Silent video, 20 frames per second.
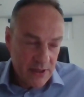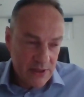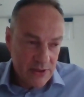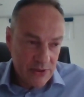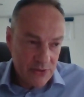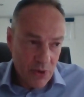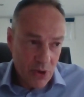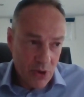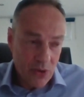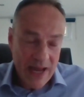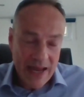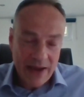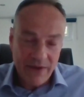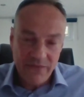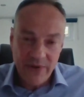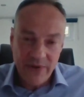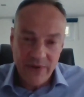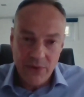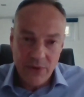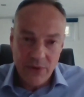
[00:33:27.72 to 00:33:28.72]
roll out
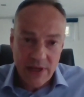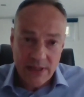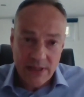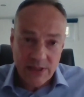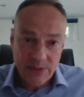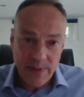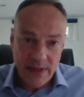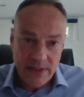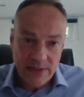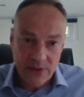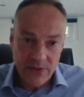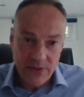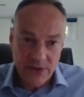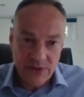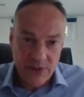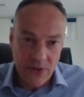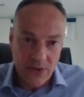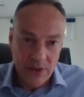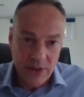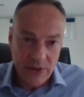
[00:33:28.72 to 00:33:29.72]
free route airspace
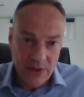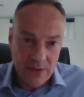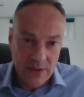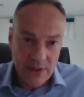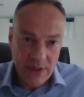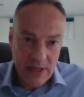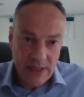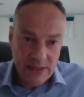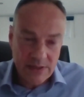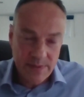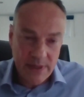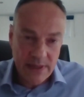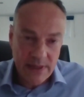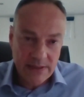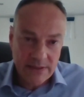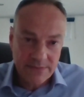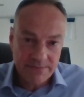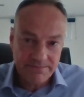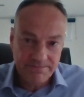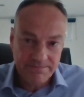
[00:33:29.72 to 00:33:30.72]
across the whole of UK
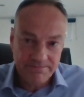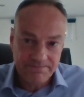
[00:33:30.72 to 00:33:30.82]
airspace.